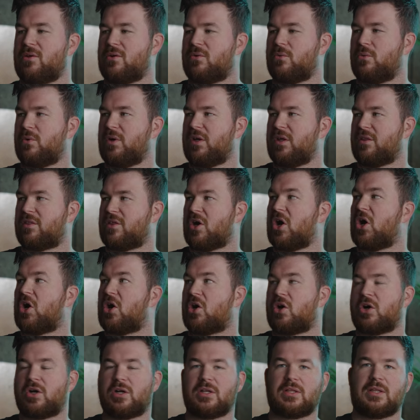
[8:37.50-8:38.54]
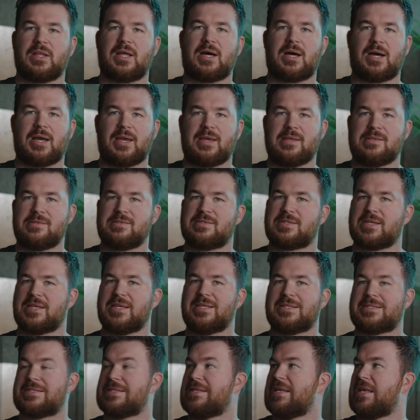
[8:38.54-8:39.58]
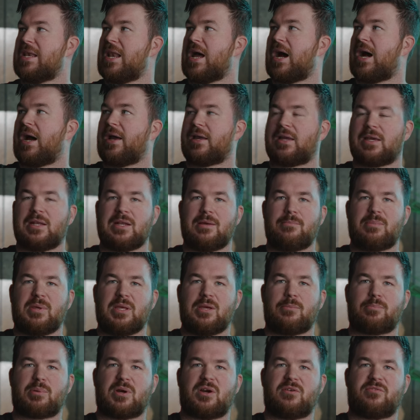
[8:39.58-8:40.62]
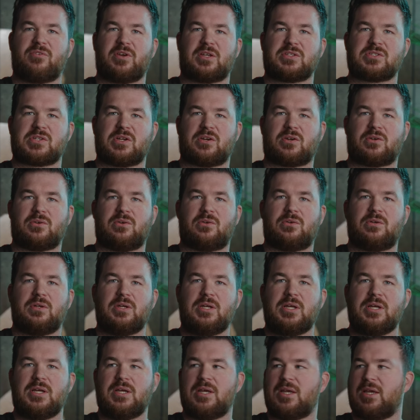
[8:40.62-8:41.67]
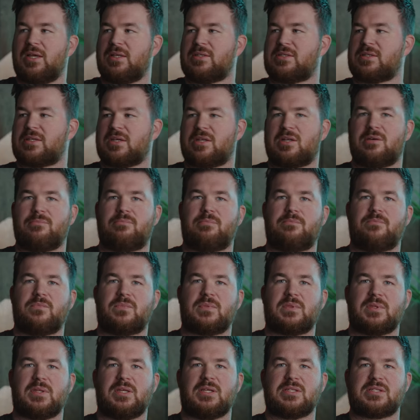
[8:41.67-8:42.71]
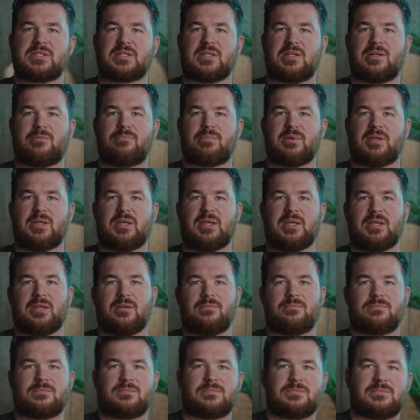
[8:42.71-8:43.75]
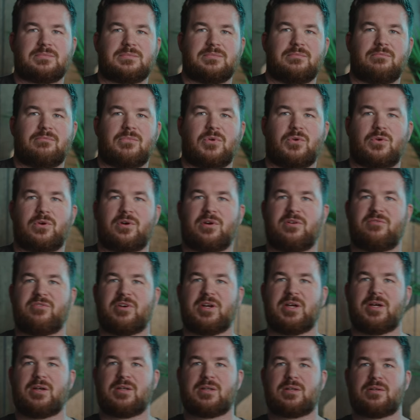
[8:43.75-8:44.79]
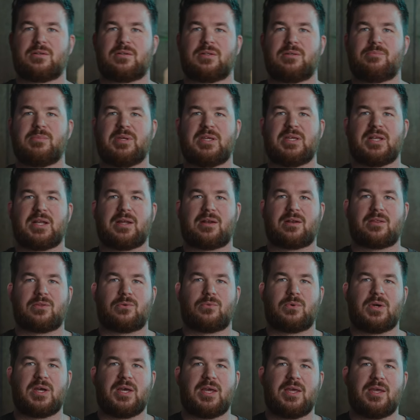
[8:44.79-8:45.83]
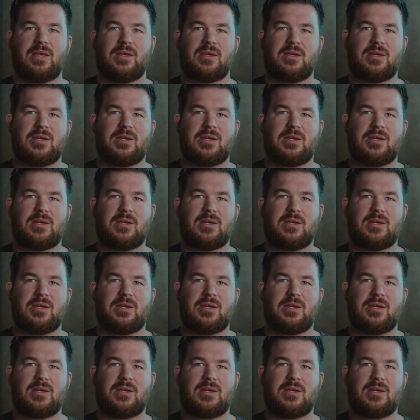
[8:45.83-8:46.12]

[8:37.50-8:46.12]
with hard lines, it's not gonna be a perfect circle. It's gonna be more of a, let me get out of the way,